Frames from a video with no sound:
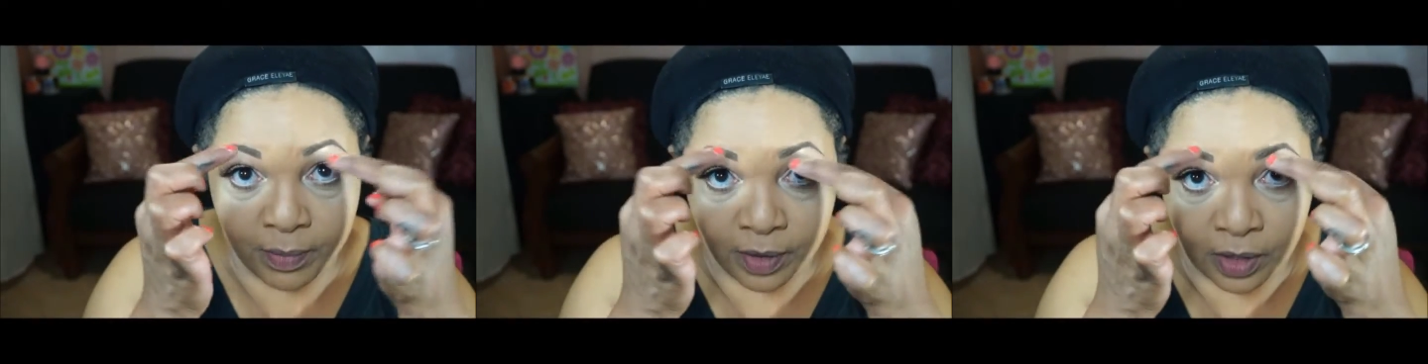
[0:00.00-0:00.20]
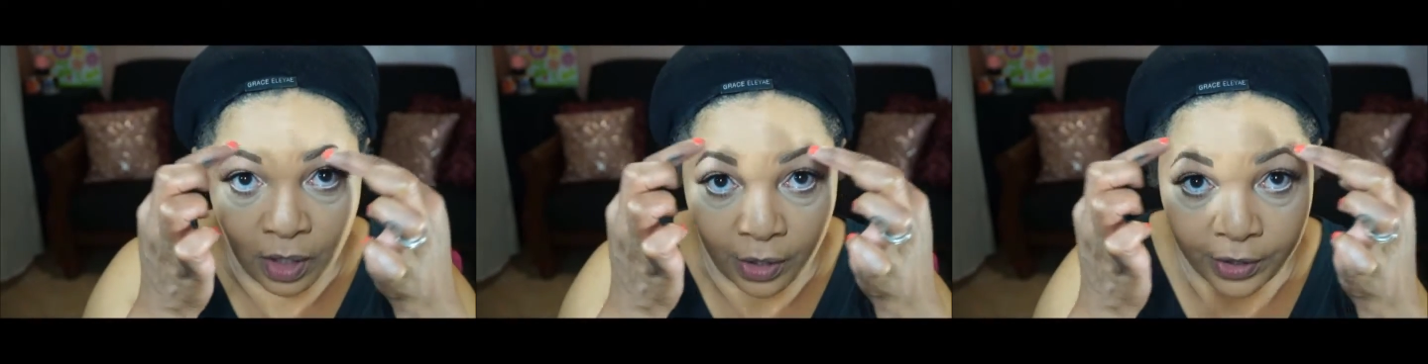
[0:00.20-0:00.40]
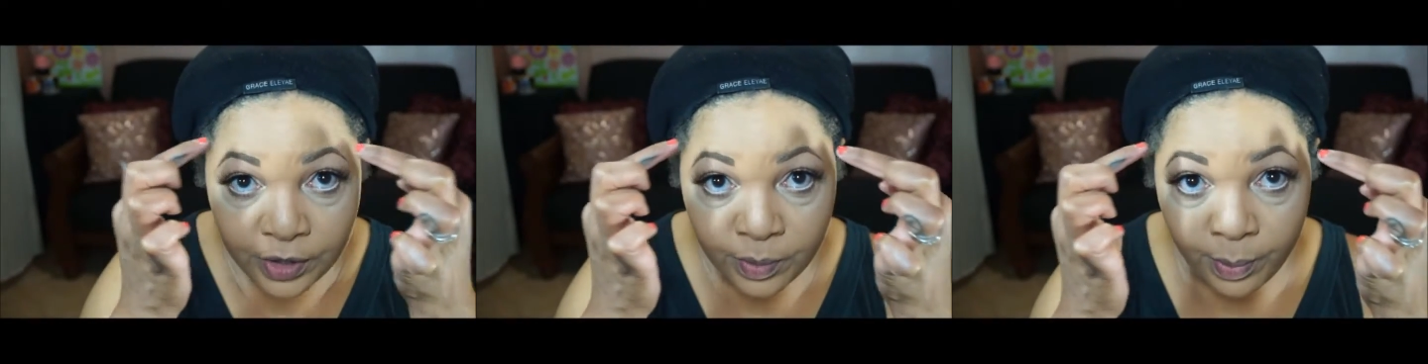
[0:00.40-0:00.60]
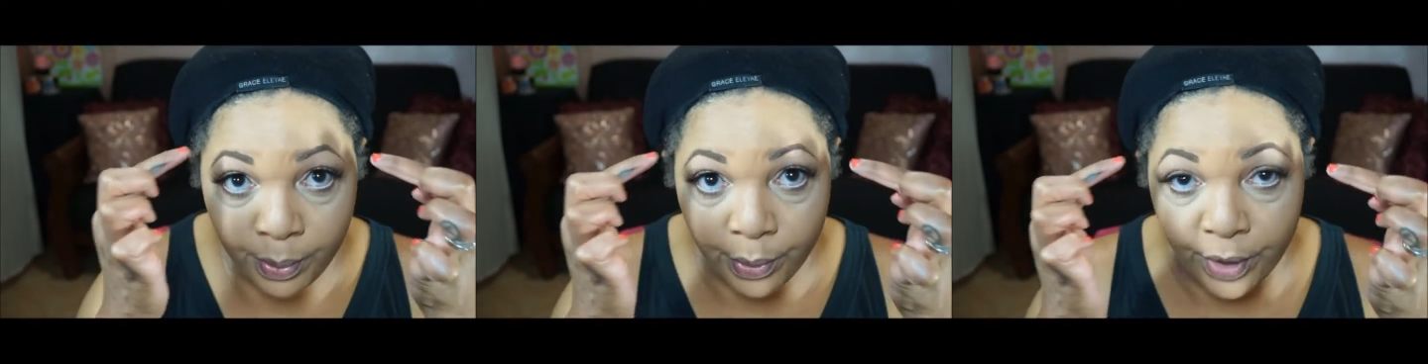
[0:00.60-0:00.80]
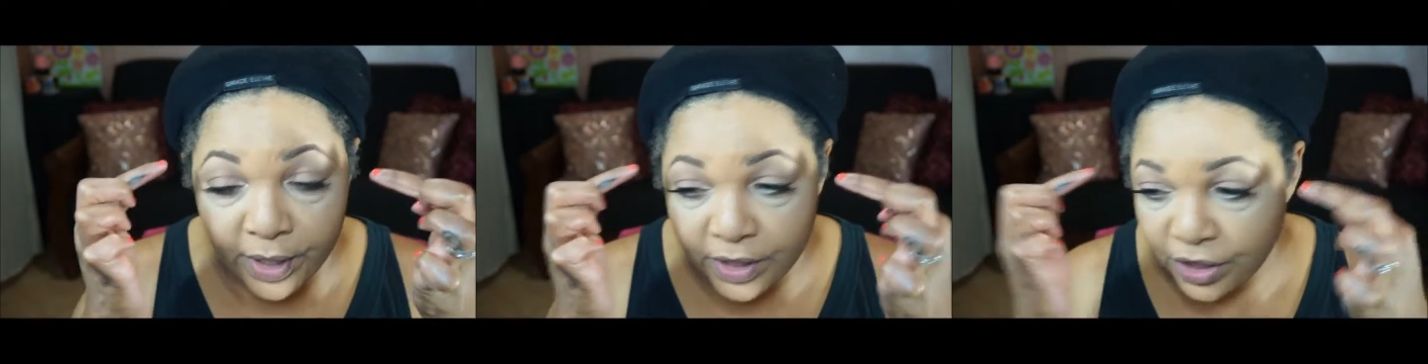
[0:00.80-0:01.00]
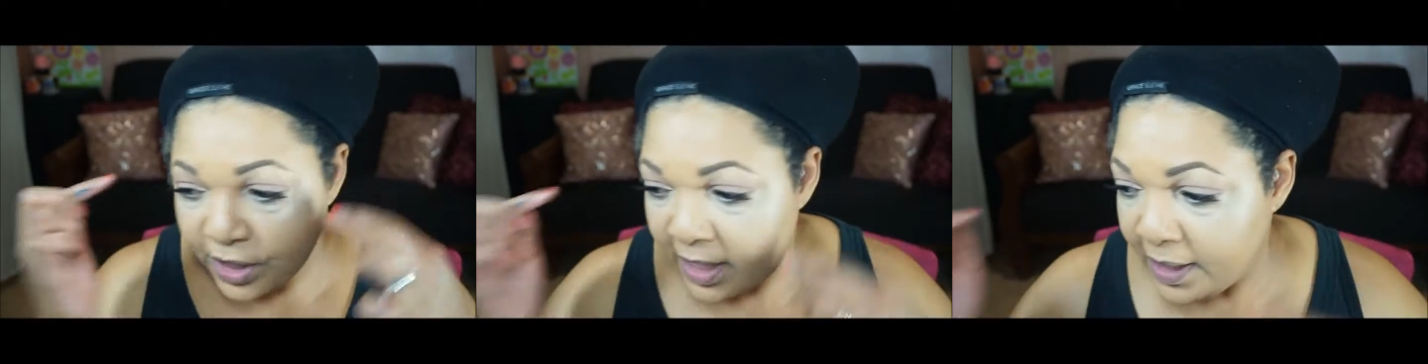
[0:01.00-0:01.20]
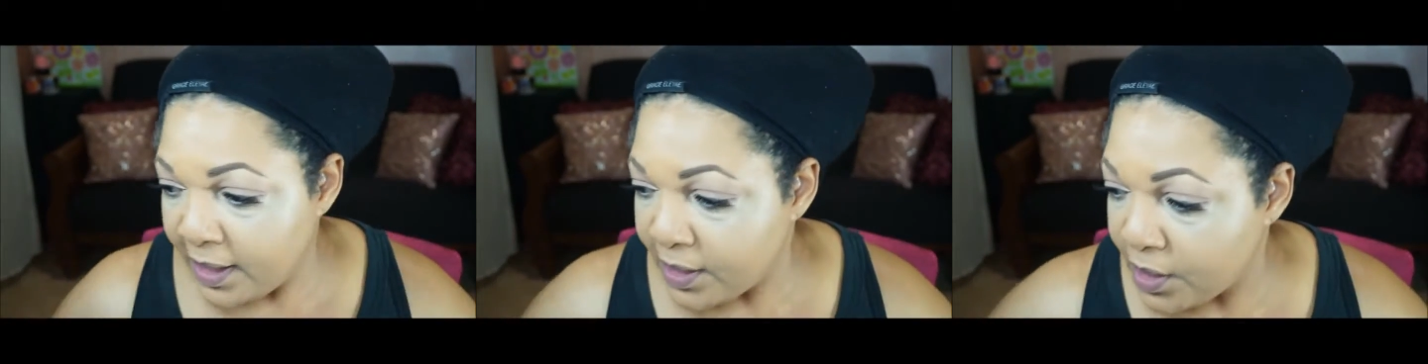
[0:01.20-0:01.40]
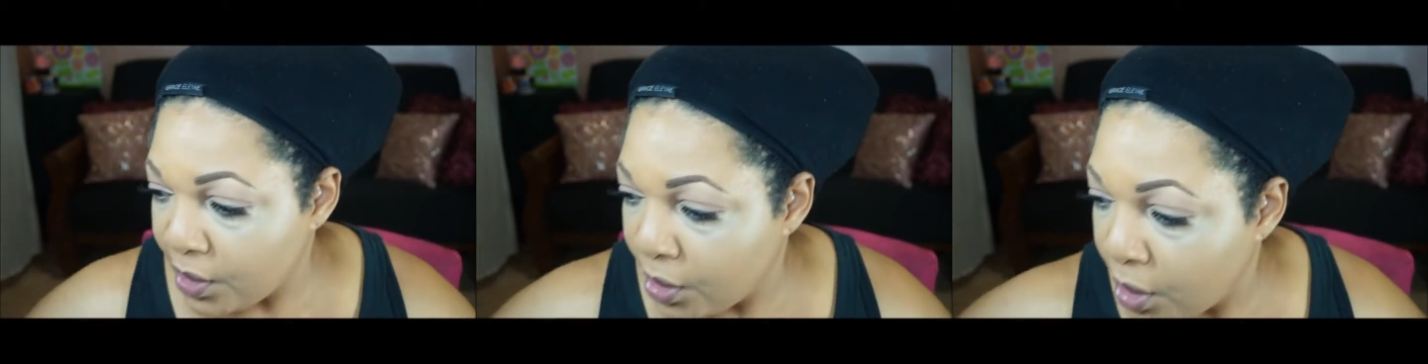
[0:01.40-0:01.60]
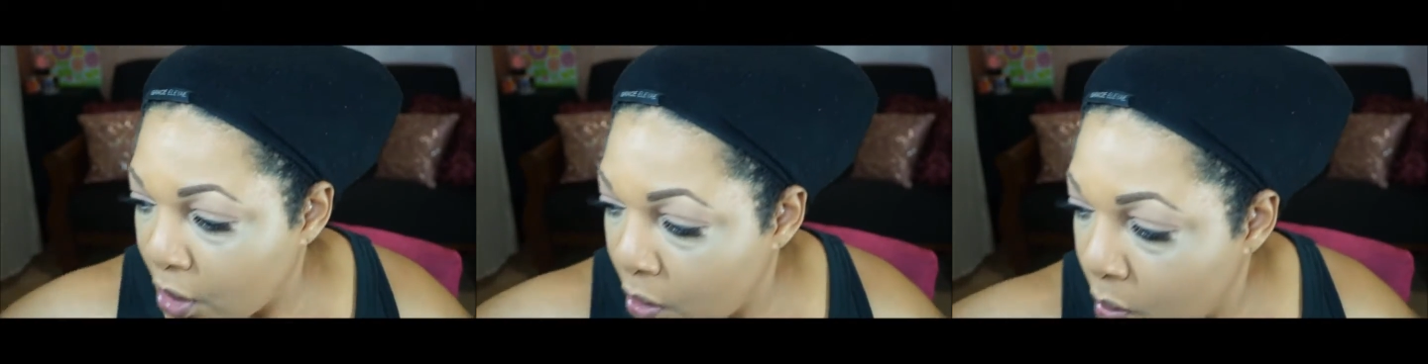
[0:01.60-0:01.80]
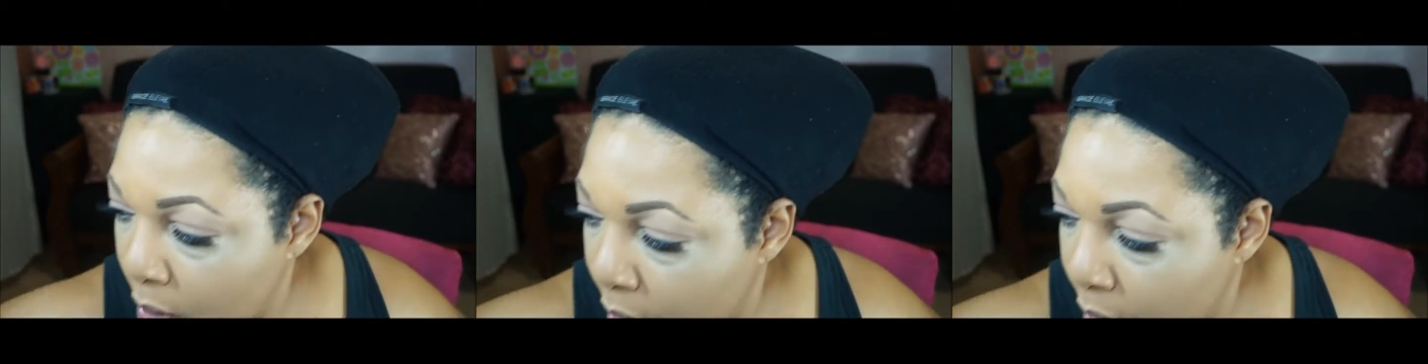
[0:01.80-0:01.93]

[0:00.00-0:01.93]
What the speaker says: large brush, I need to go